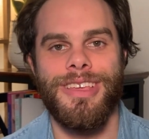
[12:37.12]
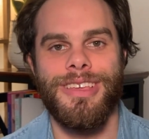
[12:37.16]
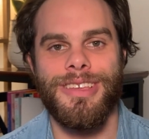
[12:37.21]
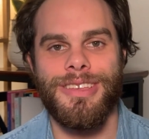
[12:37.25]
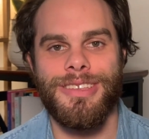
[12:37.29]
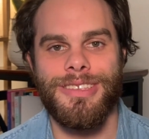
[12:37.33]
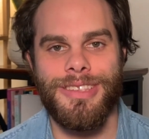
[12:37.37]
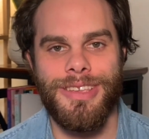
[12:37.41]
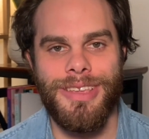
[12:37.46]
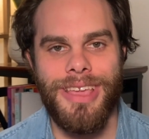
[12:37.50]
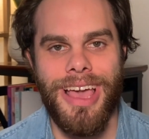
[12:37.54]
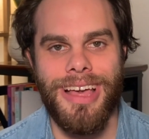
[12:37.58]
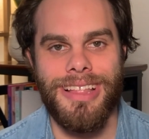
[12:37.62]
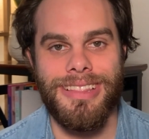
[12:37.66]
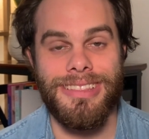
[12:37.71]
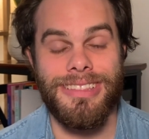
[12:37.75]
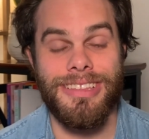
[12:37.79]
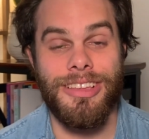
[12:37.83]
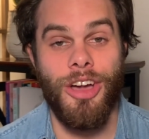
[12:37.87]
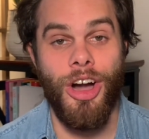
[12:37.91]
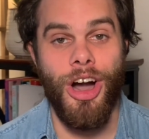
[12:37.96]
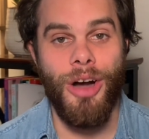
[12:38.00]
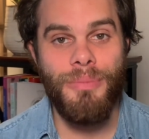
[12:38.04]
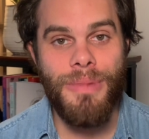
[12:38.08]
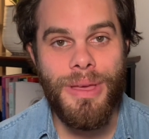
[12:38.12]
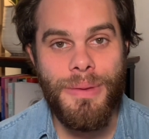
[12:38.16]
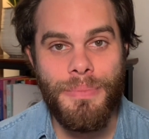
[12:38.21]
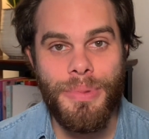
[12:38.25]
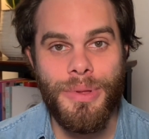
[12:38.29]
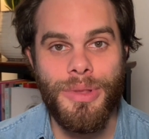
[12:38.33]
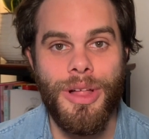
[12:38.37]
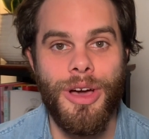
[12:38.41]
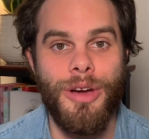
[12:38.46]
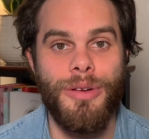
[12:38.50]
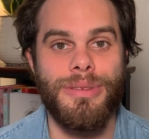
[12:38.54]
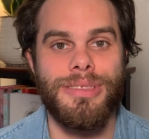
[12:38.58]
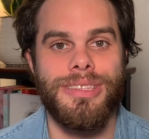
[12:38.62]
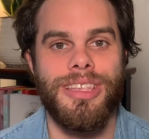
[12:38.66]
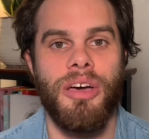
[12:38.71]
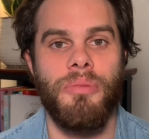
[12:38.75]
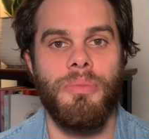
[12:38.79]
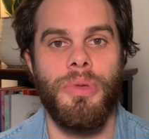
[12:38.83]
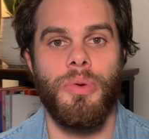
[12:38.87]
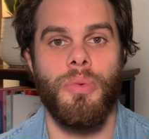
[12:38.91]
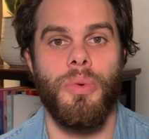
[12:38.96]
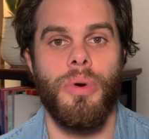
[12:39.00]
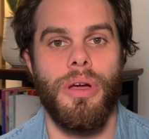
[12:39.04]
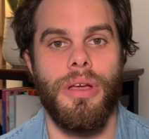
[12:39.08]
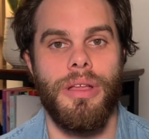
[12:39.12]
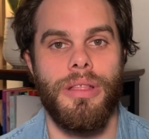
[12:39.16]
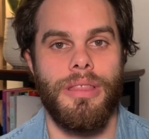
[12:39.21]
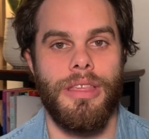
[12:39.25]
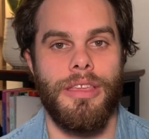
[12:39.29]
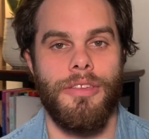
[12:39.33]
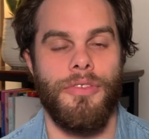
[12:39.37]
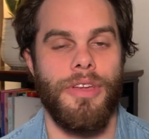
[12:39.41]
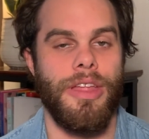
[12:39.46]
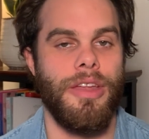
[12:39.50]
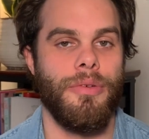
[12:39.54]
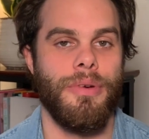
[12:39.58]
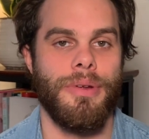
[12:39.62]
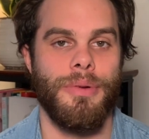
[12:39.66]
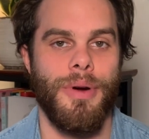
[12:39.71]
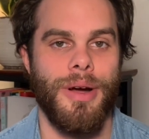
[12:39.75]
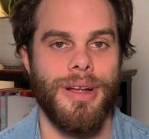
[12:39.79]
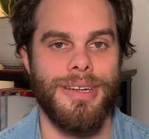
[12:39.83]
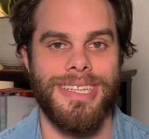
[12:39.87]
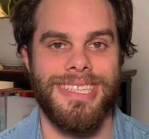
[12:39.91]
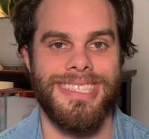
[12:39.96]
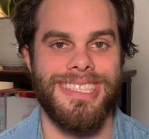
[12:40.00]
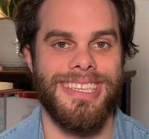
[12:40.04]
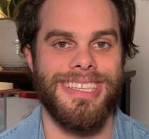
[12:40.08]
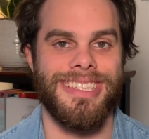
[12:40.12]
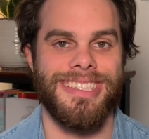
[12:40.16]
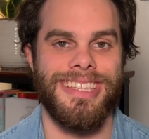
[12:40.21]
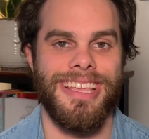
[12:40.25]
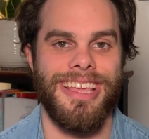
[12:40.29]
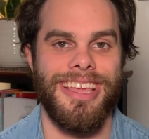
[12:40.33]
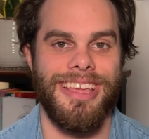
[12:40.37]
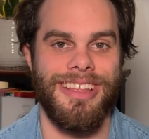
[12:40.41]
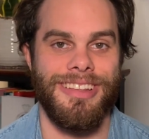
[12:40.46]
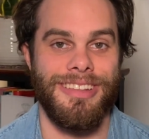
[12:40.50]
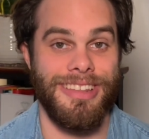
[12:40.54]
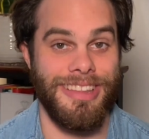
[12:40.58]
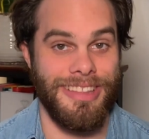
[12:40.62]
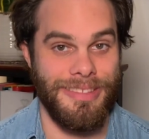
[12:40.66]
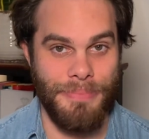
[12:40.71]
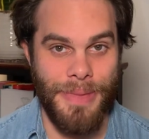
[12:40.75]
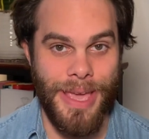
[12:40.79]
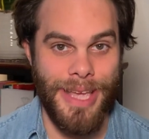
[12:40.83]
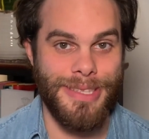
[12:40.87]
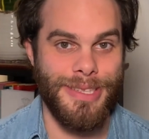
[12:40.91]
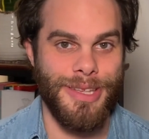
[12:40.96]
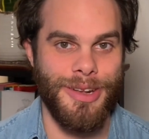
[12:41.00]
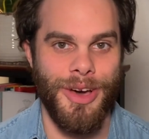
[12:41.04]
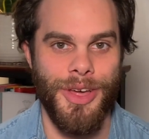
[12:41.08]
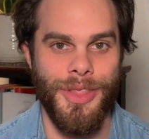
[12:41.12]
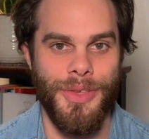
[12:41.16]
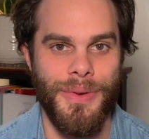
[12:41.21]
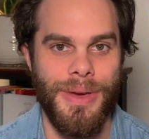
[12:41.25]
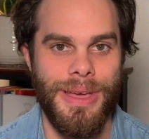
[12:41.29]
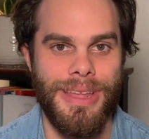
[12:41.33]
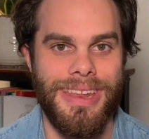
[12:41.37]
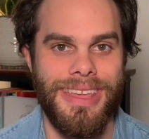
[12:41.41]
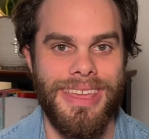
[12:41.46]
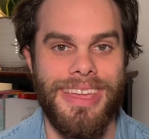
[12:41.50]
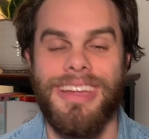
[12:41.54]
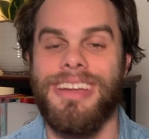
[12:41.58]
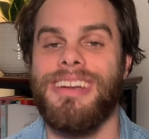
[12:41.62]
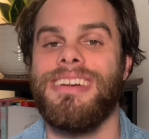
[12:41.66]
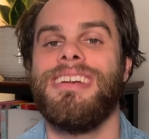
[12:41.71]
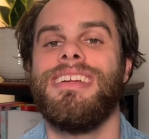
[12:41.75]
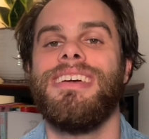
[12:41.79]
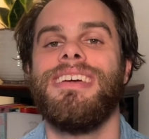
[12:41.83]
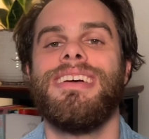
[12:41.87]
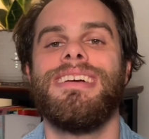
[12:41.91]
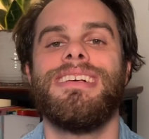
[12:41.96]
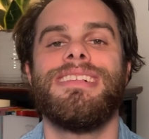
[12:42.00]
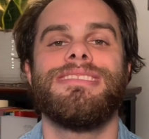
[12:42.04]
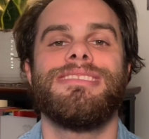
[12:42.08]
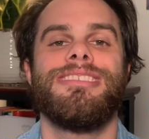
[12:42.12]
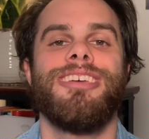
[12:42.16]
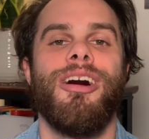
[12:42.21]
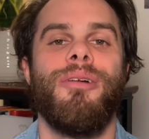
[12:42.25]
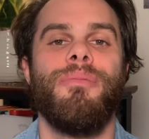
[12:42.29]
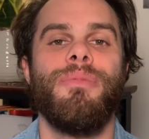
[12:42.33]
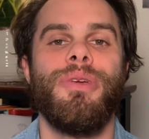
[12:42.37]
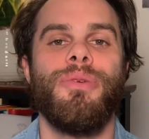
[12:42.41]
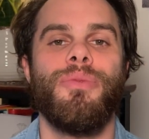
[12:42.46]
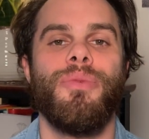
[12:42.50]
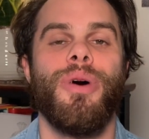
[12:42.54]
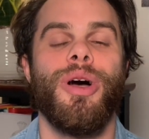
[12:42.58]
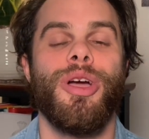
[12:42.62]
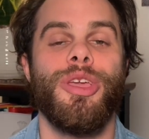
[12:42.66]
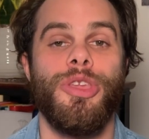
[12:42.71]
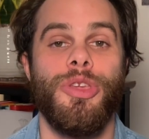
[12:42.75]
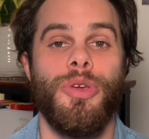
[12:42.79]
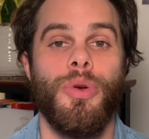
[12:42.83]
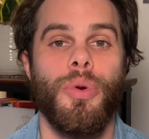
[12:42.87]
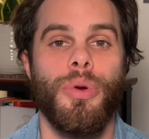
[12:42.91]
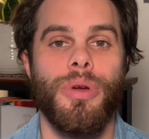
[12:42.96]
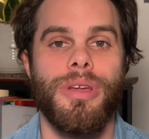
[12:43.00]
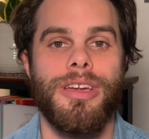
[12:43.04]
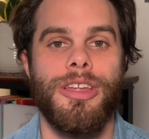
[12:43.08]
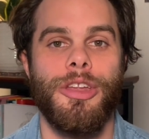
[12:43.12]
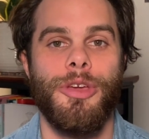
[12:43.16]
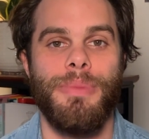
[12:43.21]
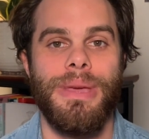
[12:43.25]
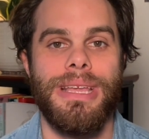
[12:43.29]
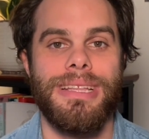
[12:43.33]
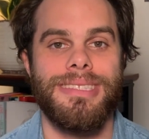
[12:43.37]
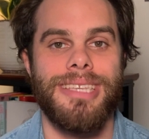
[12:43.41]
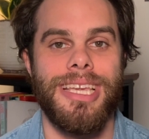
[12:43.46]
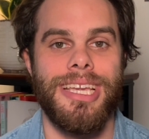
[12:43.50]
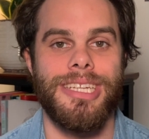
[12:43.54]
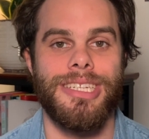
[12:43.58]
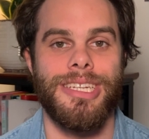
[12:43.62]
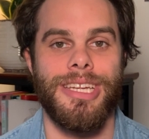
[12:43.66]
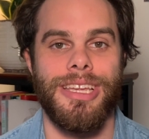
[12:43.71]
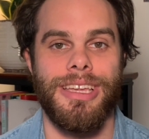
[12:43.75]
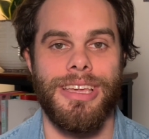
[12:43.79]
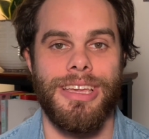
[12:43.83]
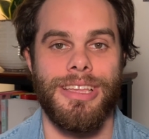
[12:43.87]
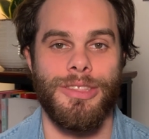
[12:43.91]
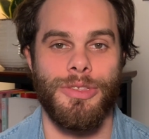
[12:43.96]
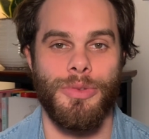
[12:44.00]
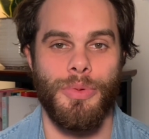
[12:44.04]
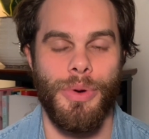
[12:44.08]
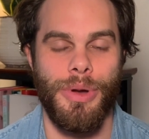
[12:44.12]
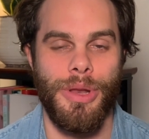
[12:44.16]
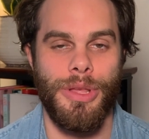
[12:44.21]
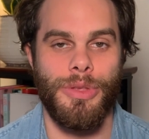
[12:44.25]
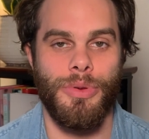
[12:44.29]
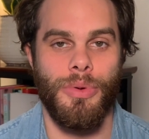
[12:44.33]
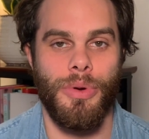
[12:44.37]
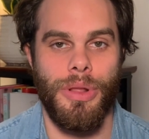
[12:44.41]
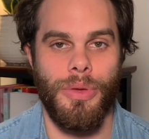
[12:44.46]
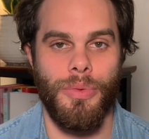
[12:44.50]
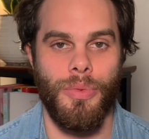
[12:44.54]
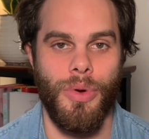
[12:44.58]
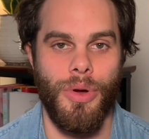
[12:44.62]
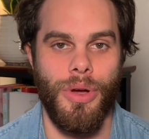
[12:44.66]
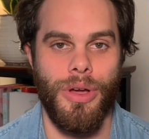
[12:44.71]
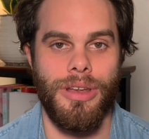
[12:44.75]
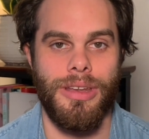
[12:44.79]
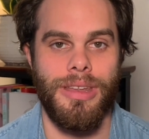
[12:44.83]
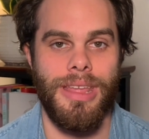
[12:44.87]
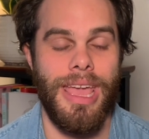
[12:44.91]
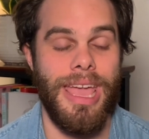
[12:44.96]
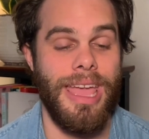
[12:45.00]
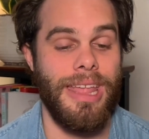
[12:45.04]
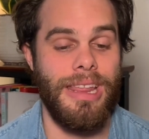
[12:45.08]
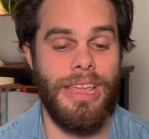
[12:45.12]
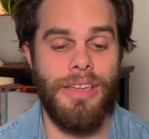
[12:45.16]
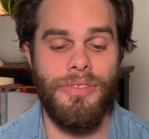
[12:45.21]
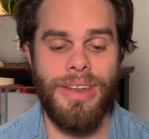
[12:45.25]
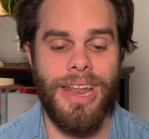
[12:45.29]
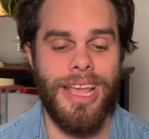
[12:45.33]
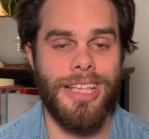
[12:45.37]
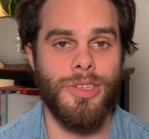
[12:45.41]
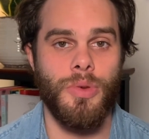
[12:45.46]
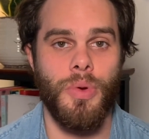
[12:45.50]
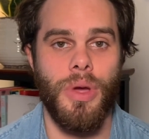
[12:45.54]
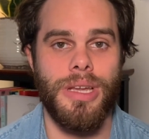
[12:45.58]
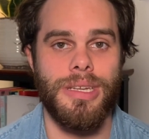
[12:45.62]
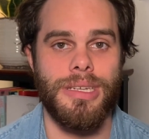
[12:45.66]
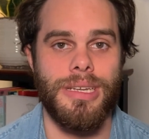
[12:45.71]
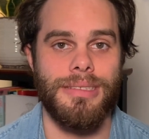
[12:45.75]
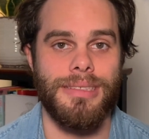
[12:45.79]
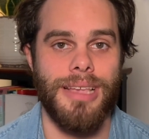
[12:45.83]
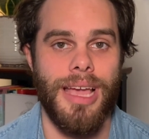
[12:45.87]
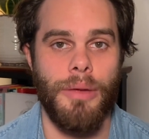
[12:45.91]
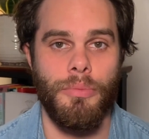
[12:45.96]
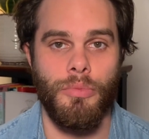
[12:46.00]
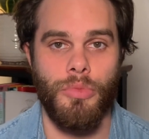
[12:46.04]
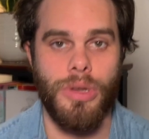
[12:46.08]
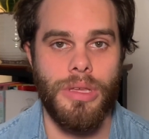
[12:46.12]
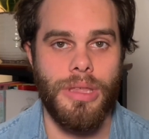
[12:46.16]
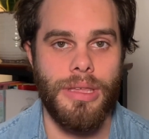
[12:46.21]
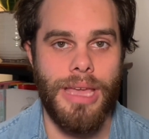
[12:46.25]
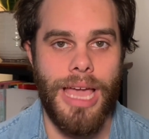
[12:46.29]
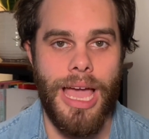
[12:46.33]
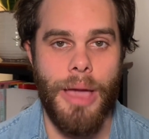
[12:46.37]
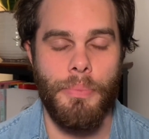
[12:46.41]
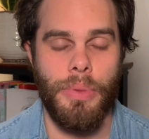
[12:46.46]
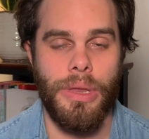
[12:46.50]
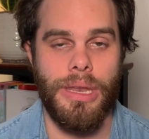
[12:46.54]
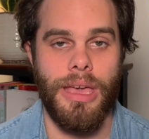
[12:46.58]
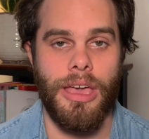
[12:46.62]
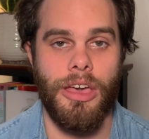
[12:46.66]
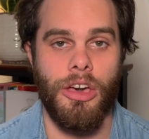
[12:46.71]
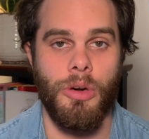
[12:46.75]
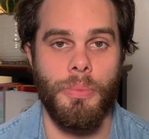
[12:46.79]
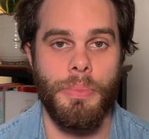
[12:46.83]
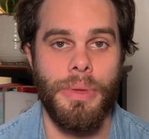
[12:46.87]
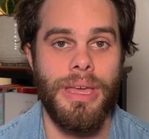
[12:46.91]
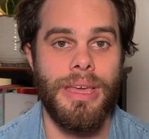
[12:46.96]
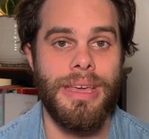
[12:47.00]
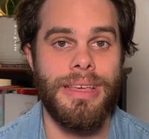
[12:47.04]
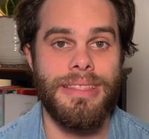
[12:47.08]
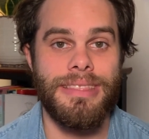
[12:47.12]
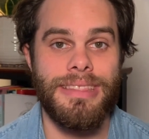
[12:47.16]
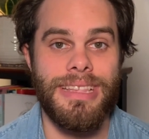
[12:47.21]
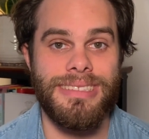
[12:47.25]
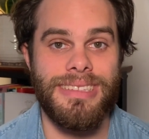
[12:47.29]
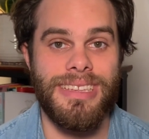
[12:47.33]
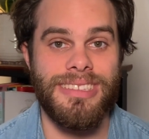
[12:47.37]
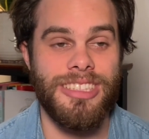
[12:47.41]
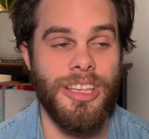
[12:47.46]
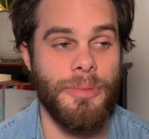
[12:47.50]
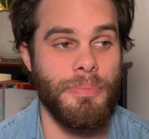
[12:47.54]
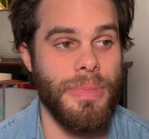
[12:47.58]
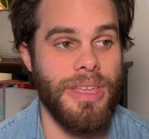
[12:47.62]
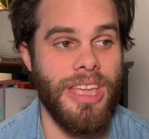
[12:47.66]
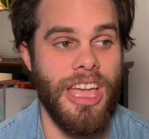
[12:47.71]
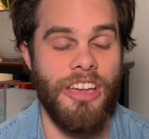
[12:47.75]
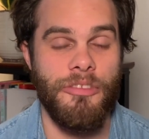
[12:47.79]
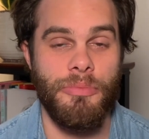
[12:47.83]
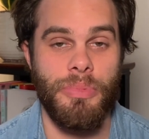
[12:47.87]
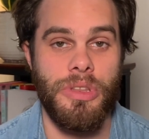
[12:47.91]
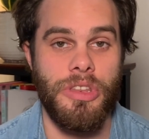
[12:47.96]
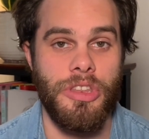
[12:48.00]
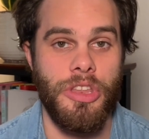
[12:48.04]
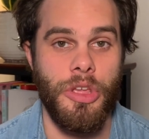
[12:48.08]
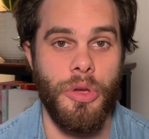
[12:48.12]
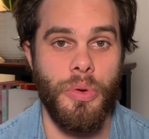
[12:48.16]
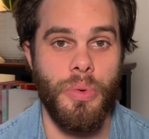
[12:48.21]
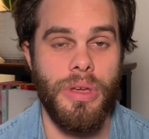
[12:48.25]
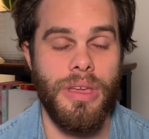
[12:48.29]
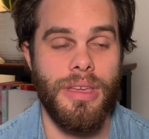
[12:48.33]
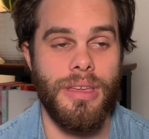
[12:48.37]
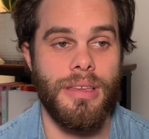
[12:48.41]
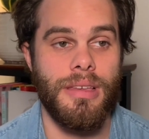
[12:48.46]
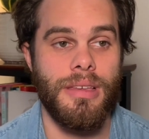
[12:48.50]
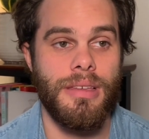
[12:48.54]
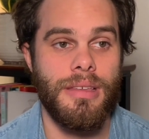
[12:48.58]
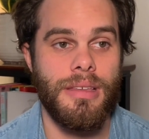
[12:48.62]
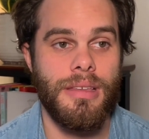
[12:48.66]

So yeah, comment below and tell me what, if anyone watches this and makes it all the way to here, tell me what you're gonna be teaching in 2021, and even ask questions. I'm really happy to help. This is something I've been doing,